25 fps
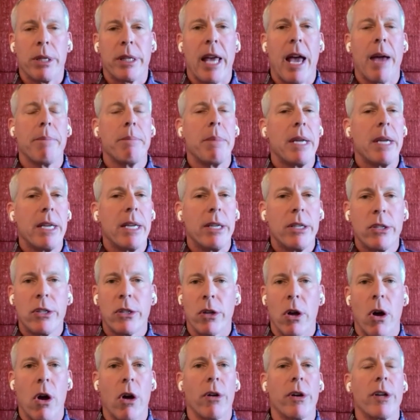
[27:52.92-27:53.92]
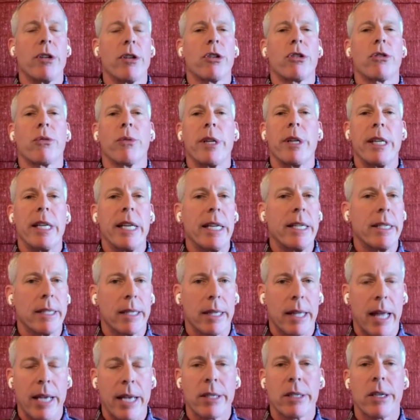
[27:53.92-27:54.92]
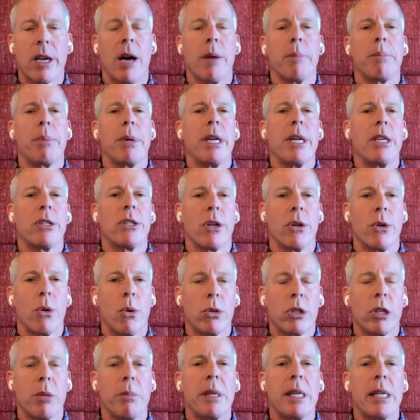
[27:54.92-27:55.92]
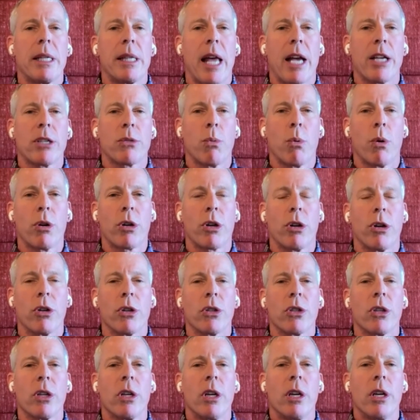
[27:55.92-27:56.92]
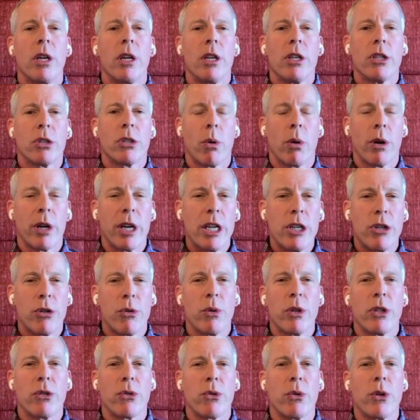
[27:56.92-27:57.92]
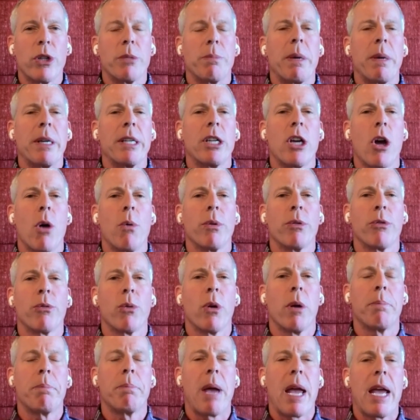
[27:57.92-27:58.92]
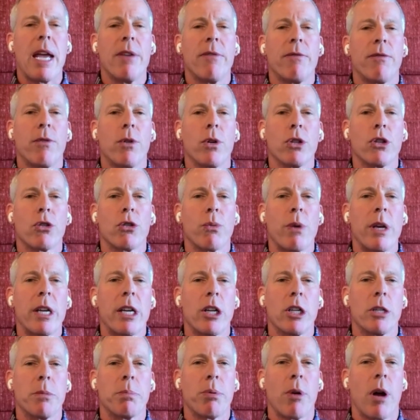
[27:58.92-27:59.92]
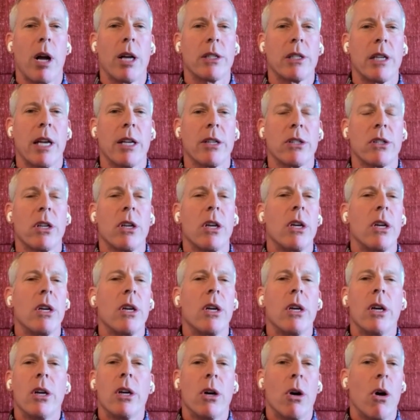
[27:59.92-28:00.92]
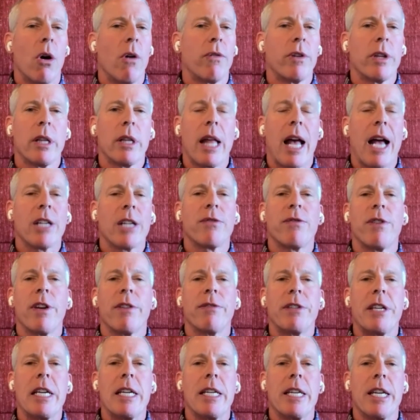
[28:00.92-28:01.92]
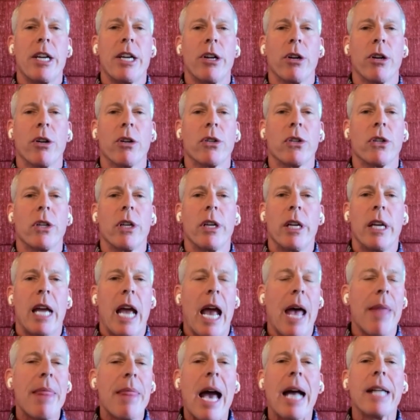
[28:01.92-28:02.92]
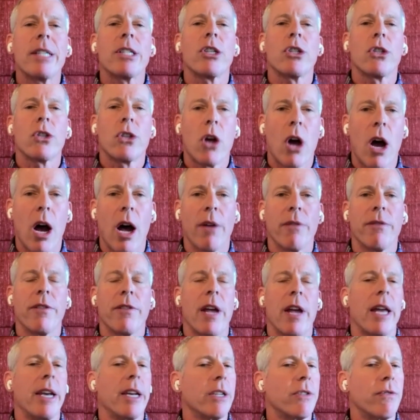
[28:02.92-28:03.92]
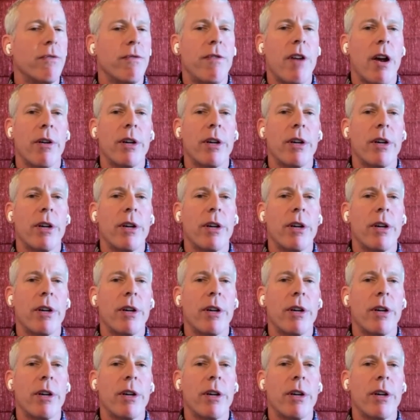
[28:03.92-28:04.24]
But that means our industry needs less companies and ultimately less workers. So our industry has been going through a painful shrinkage process over the last 15 years. And that's tough. And it's